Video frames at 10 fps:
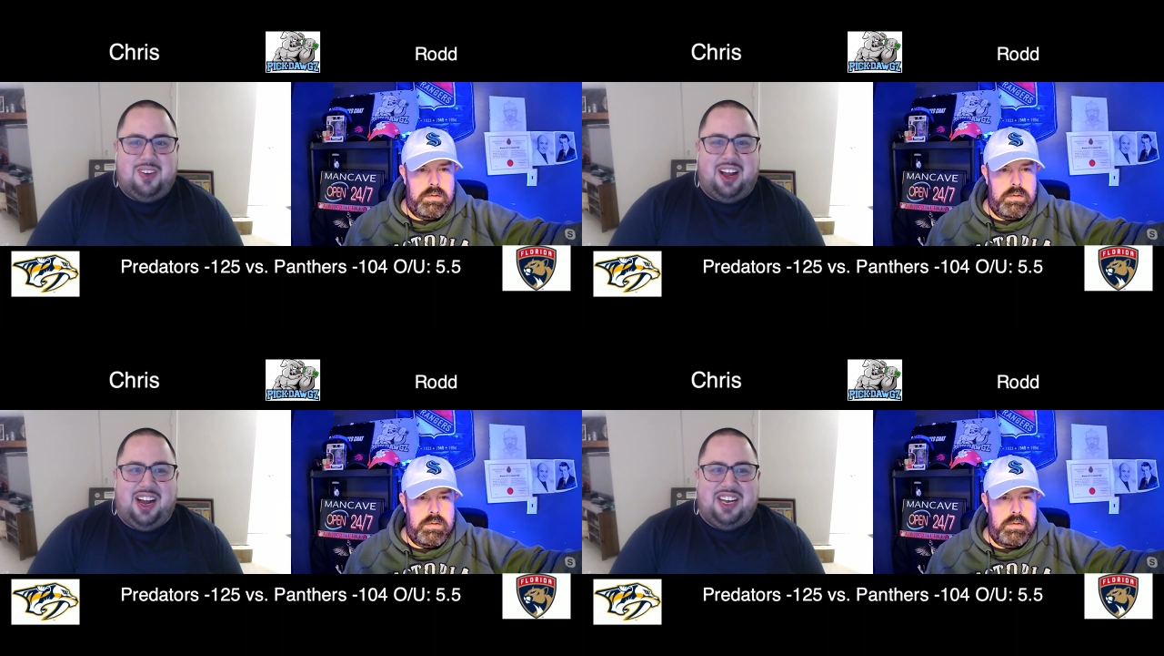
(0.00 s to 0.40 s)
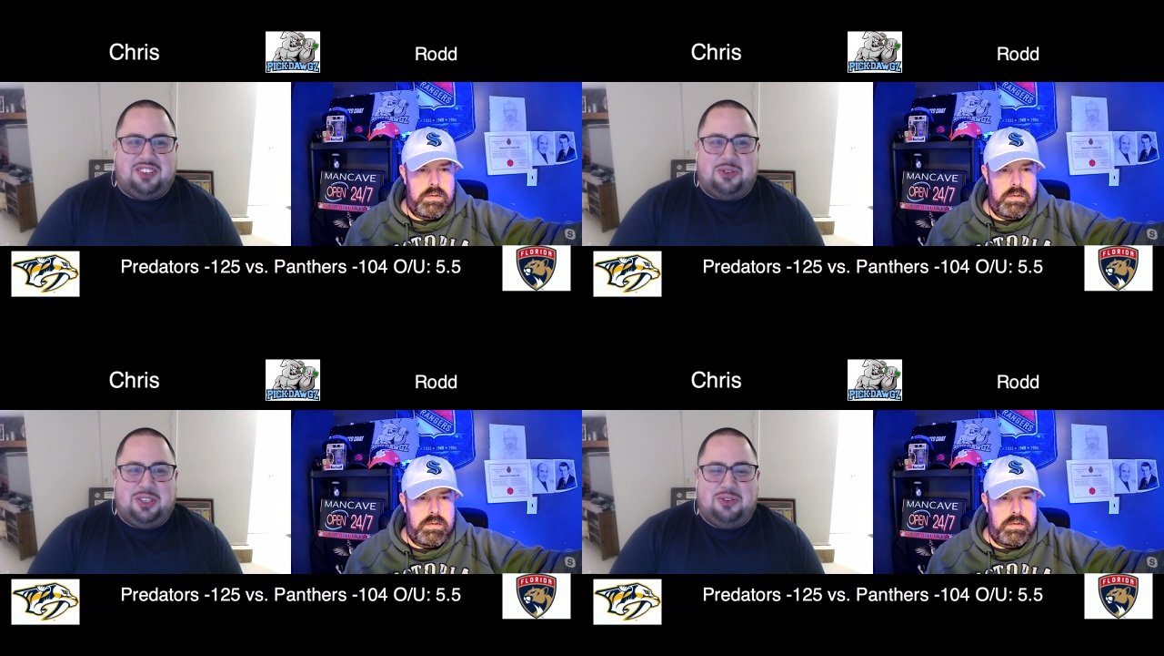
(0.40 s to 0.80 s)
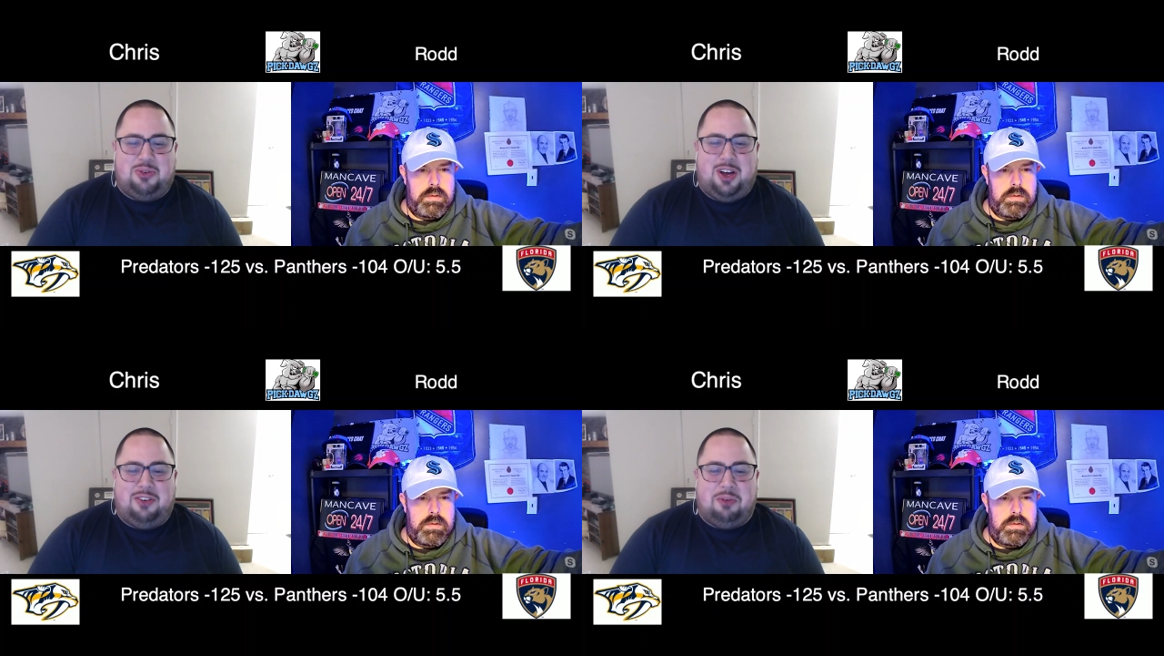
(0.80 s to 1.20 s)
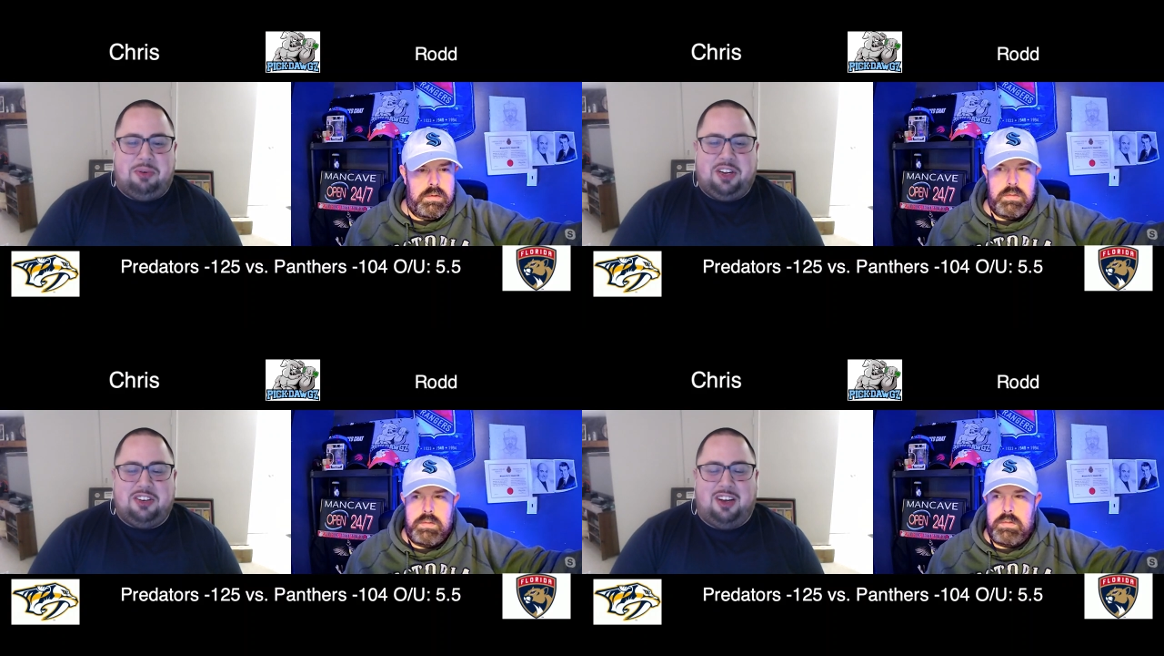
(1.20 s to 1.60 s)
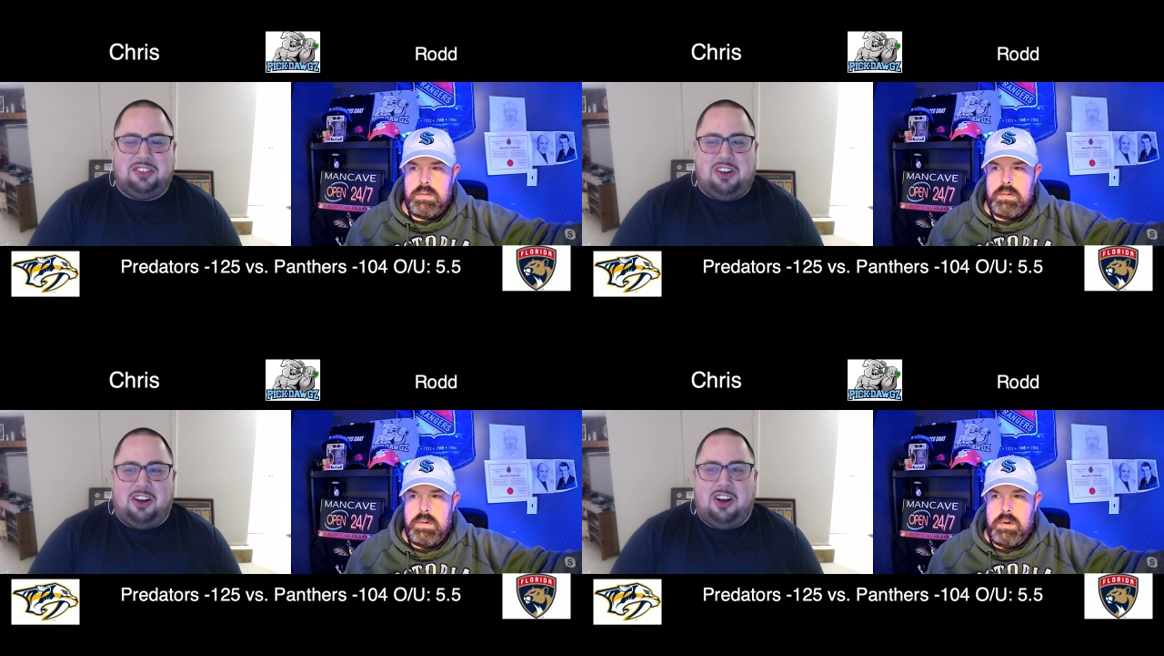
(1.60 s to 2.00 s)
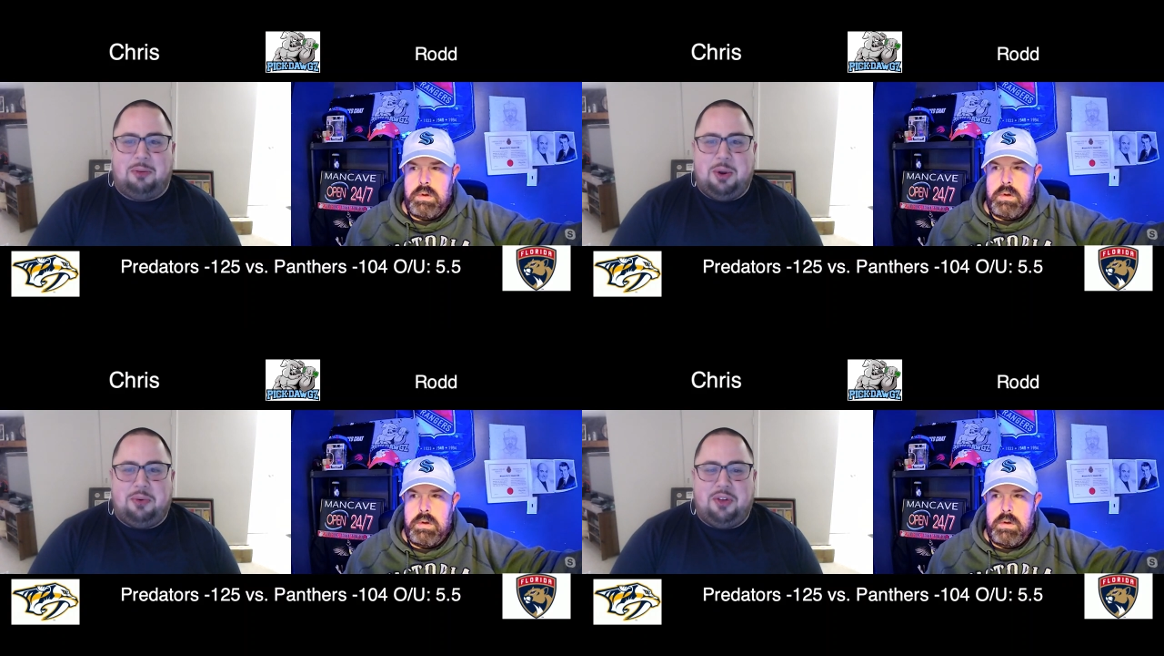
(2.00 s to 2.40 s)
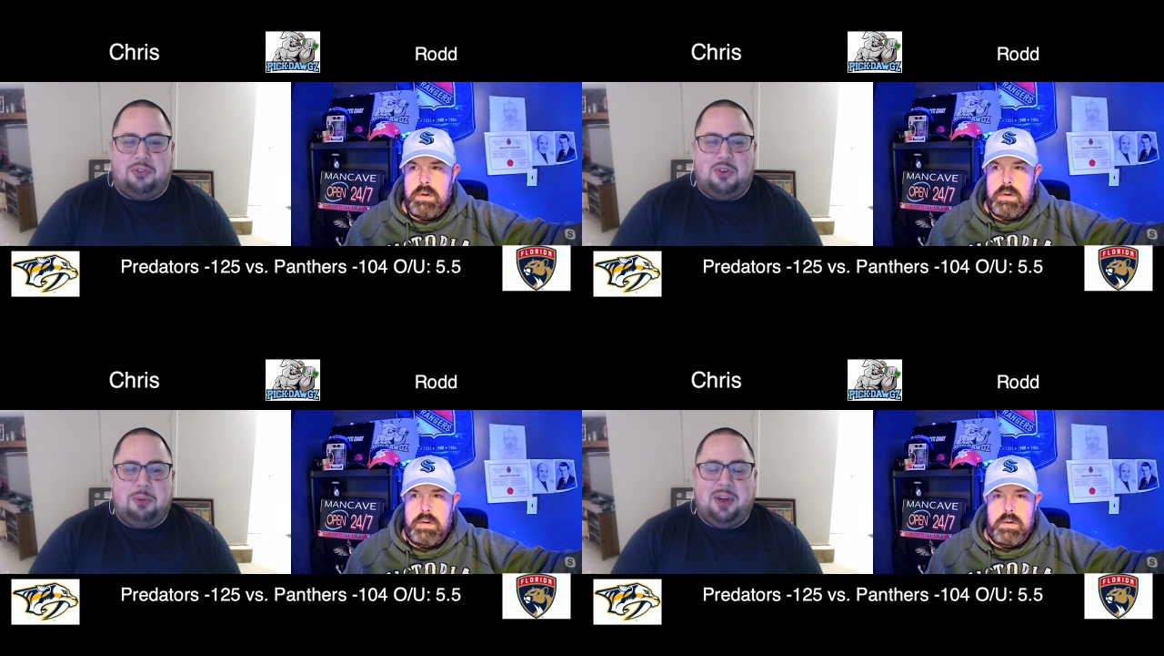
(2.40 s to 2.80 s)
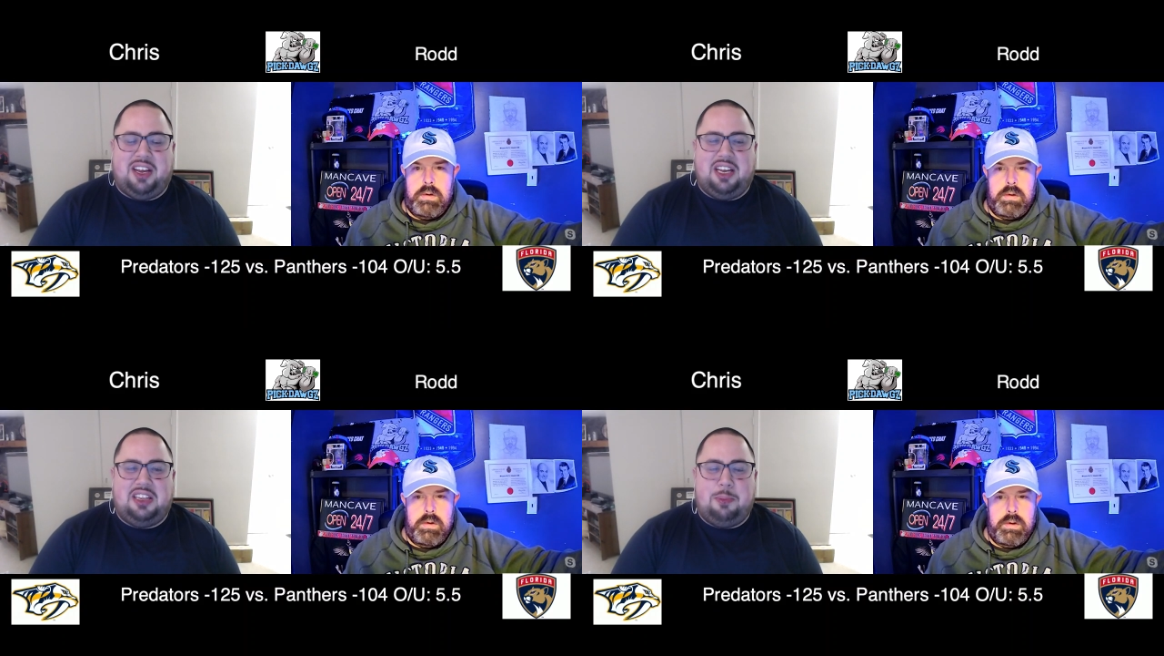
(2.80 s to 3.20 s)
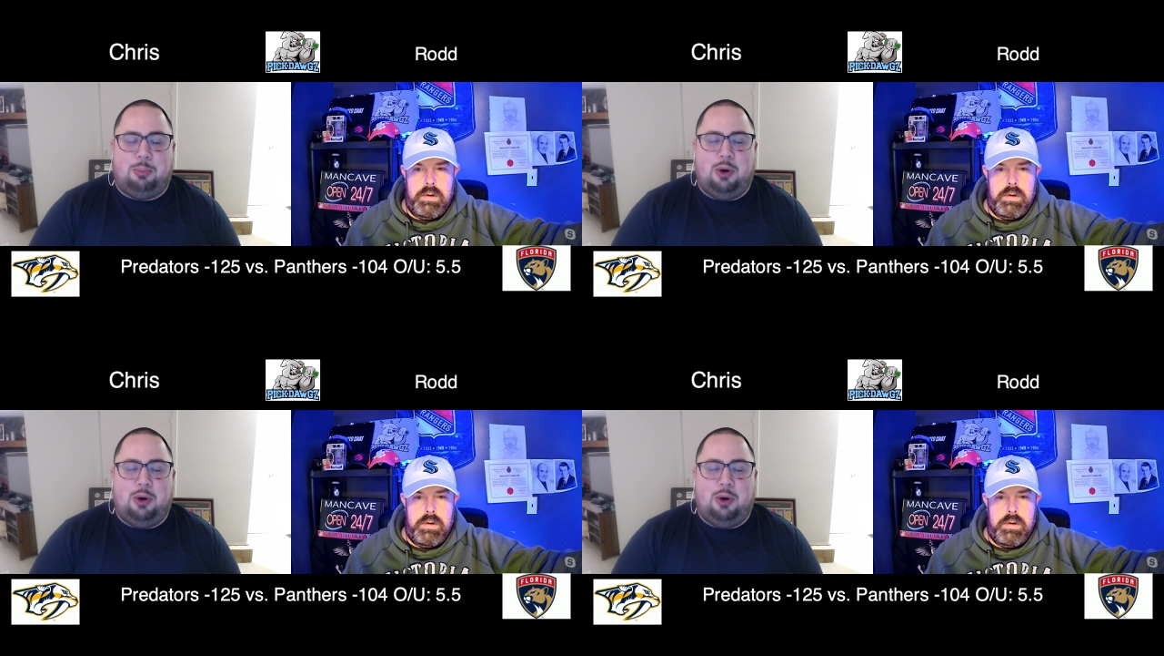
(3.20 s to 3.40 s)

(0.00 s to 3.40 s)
Speaker 1: Hi, it's Chris and Rod from Pick Dogs dot com here with your free pick in the